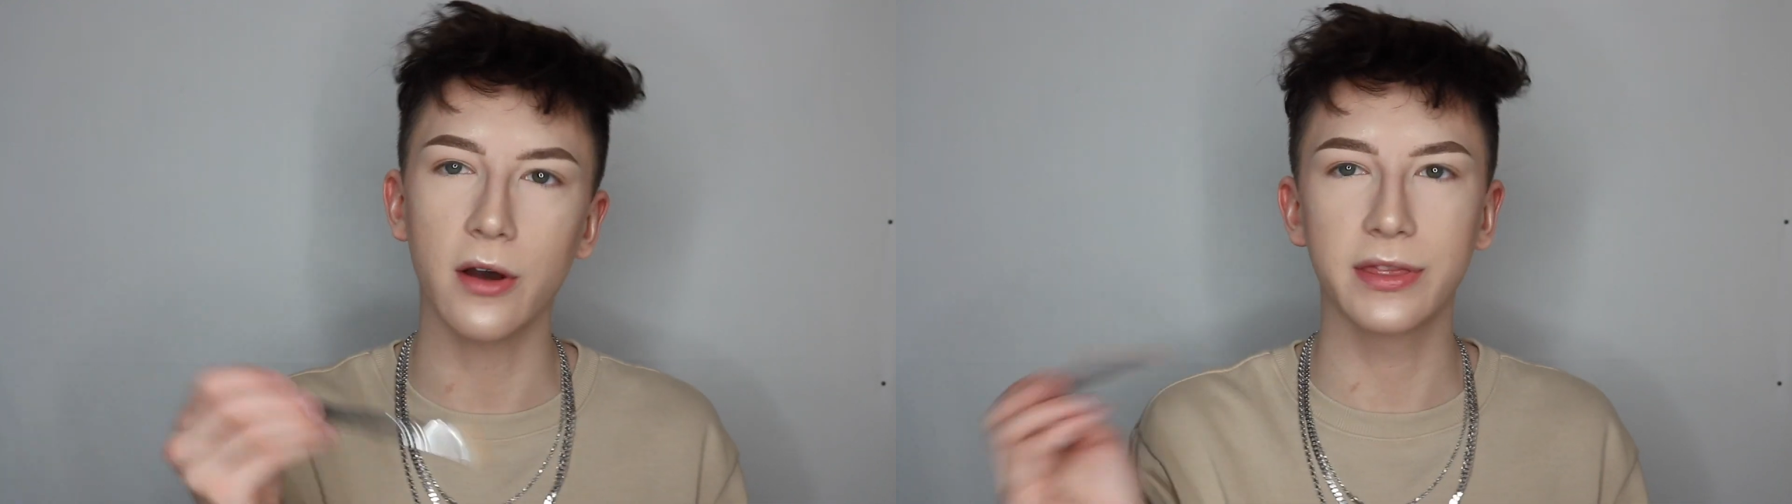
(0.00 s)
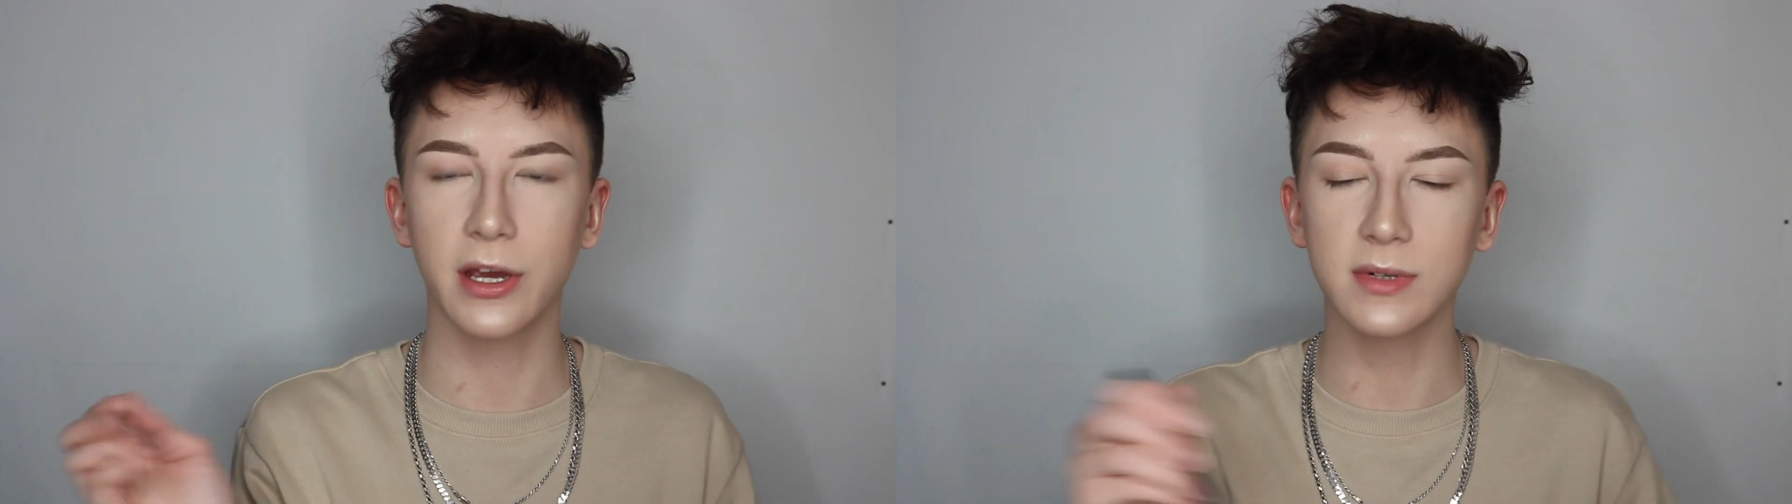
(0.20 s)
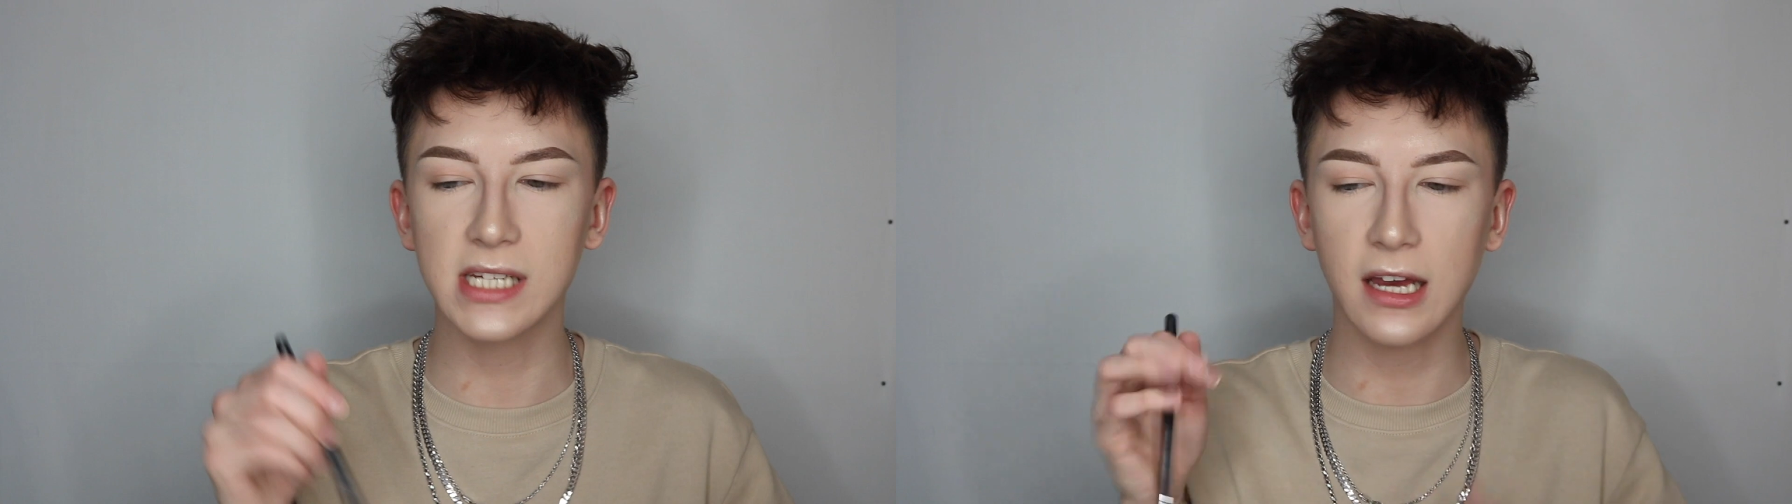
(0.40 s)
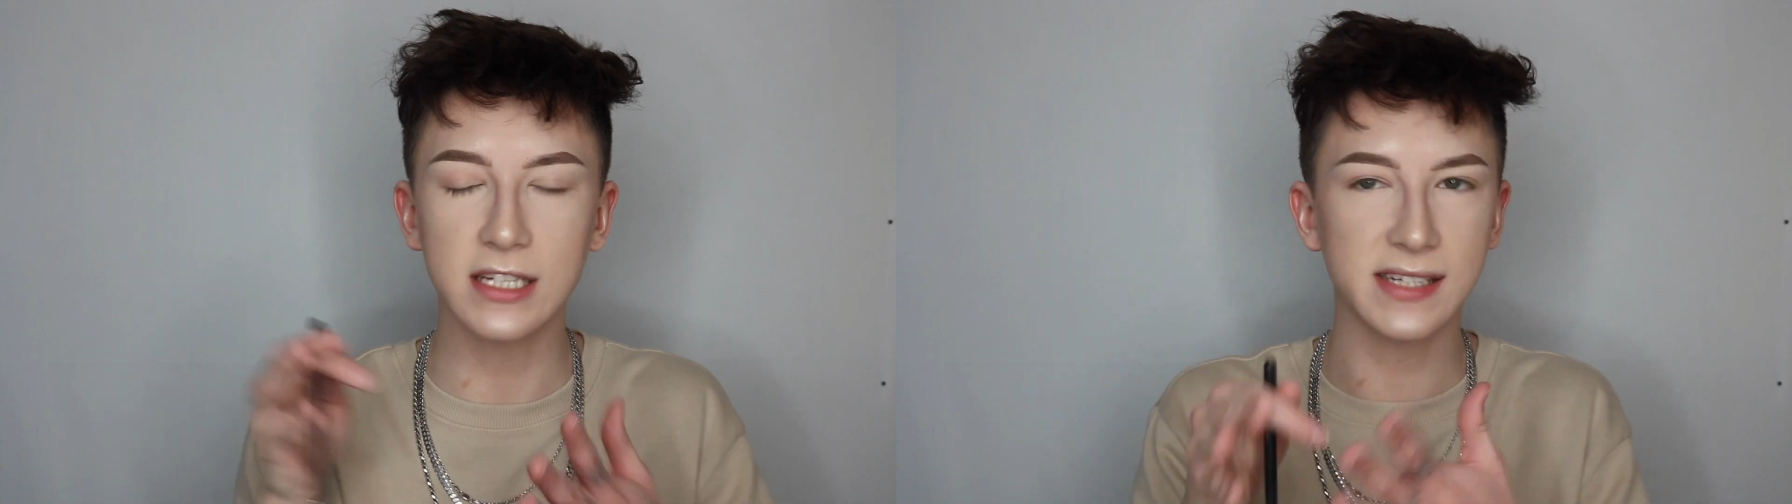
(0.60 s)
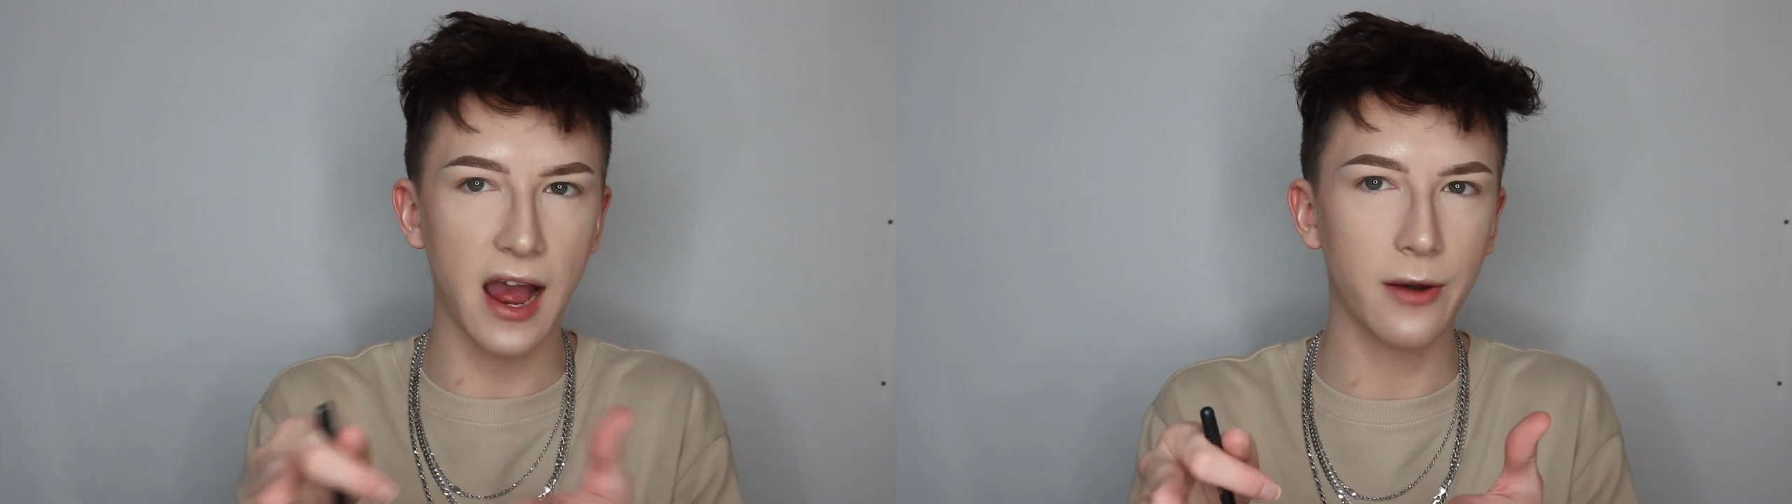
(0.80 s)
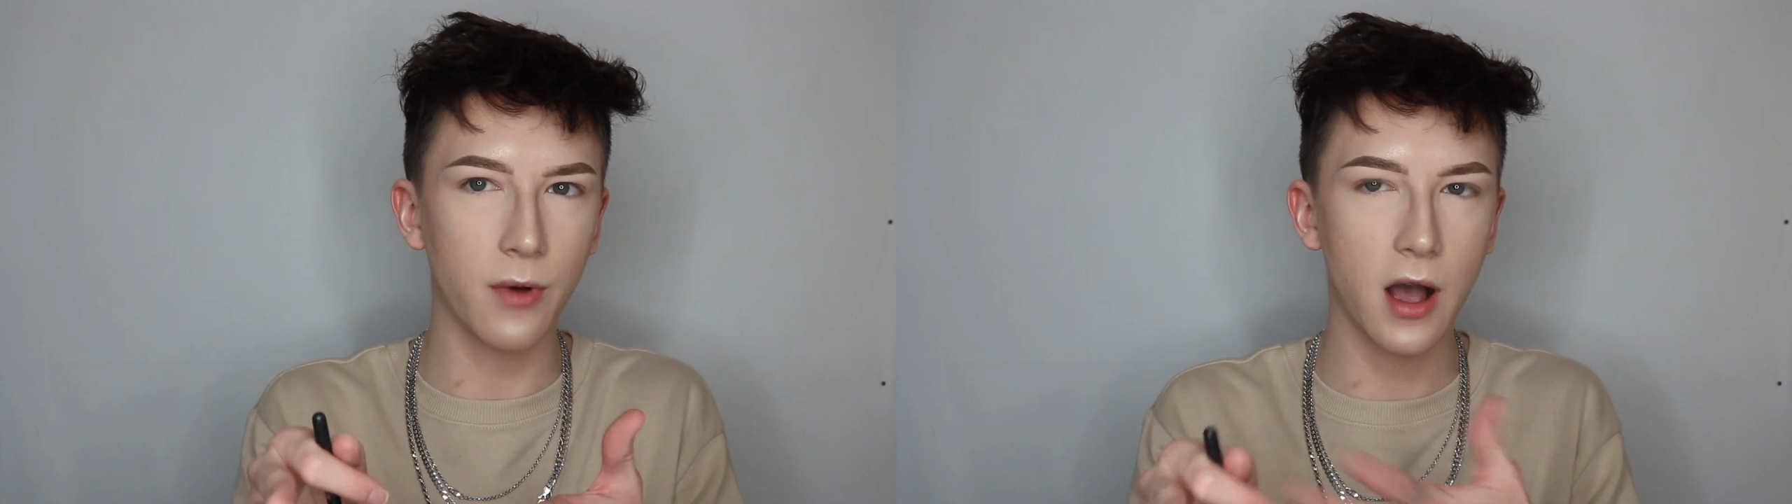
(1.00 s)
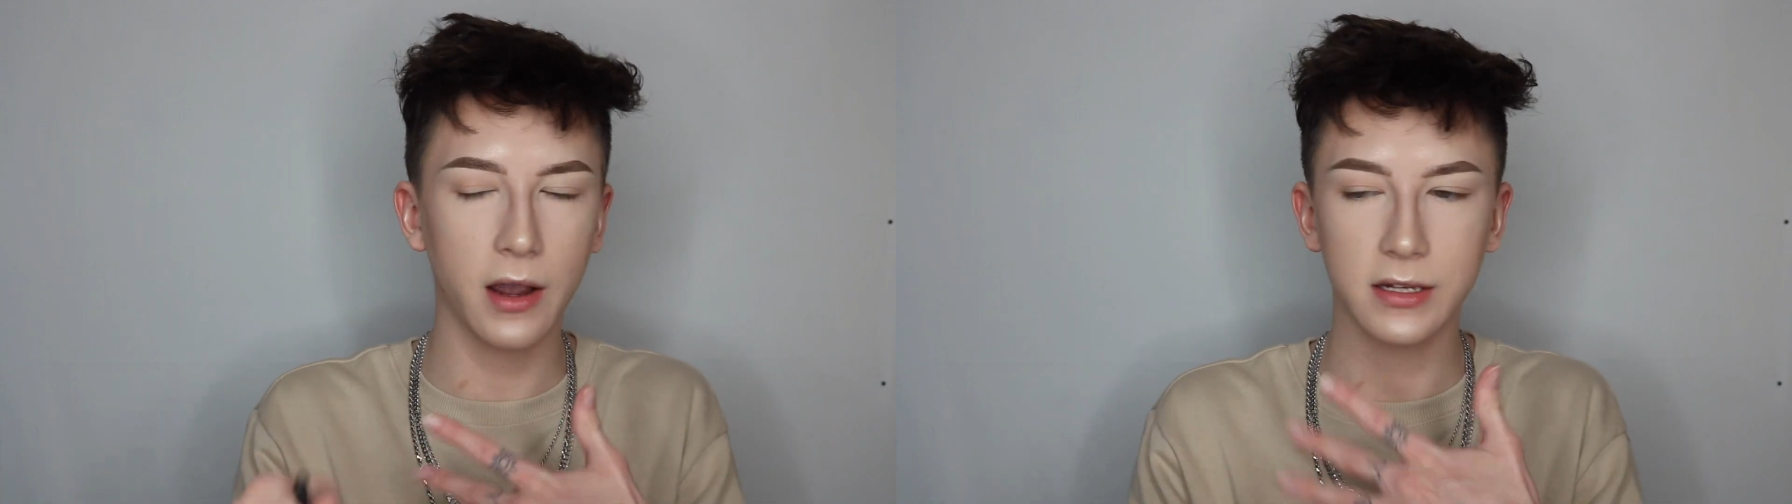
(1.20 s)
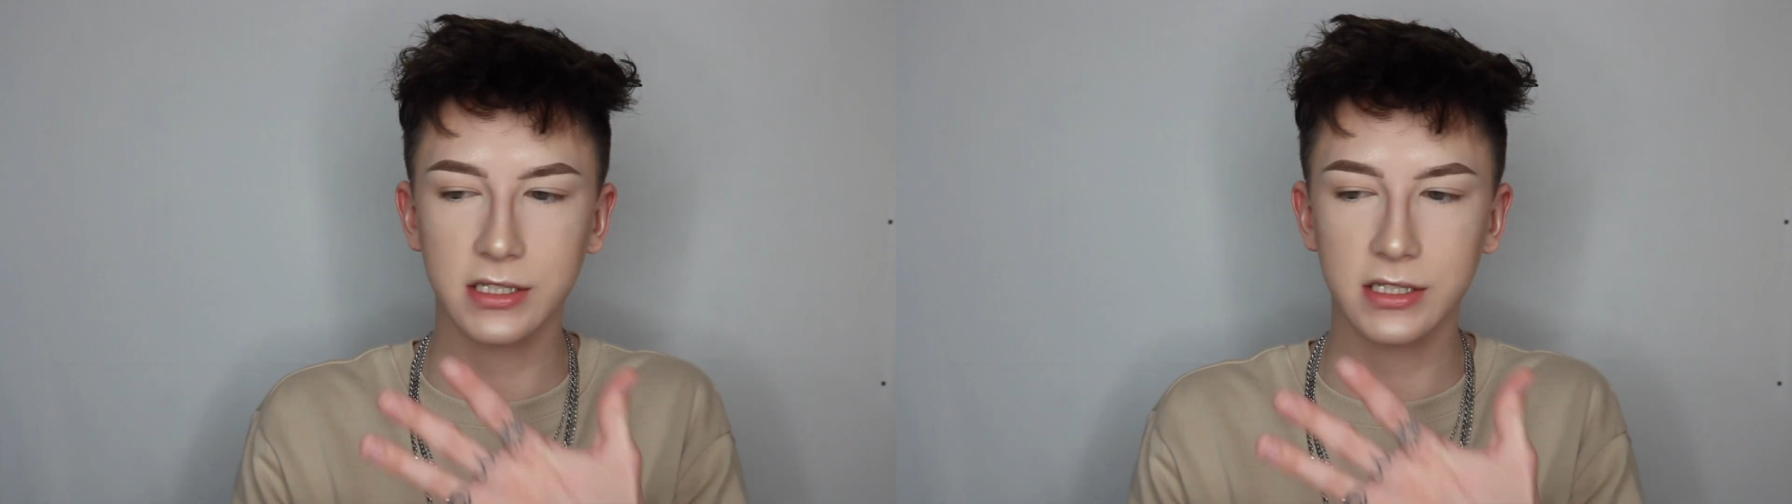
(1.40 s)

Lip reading: There was like a sidewalk,